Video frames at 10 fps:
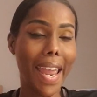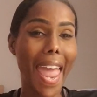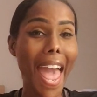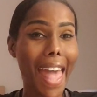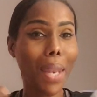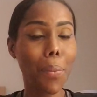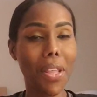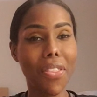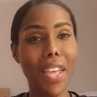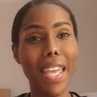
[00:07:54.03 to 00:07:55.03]
had
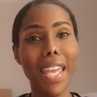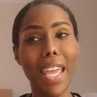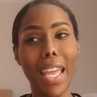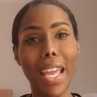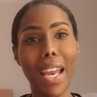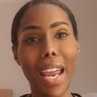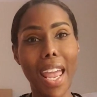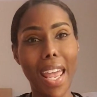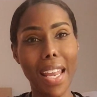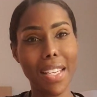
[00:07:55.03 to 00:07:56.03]
me thinking
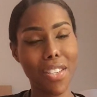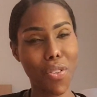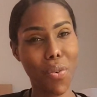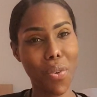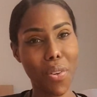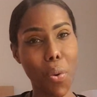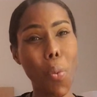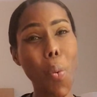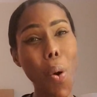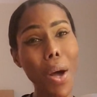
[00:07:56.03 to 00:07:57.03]
and
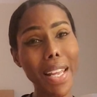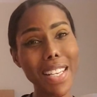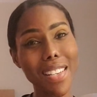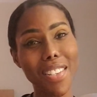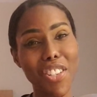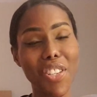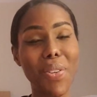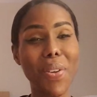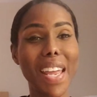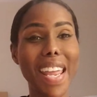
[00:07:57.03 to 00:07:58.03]
wanted
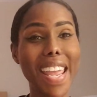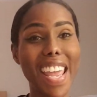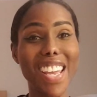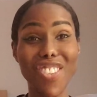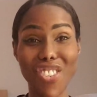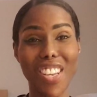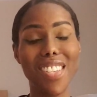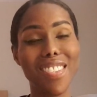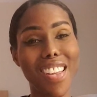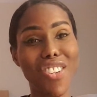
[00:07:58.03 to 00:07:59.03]
to engage
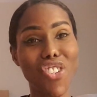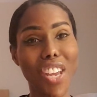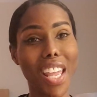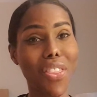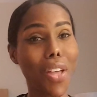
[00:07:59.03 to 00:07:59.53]
in such a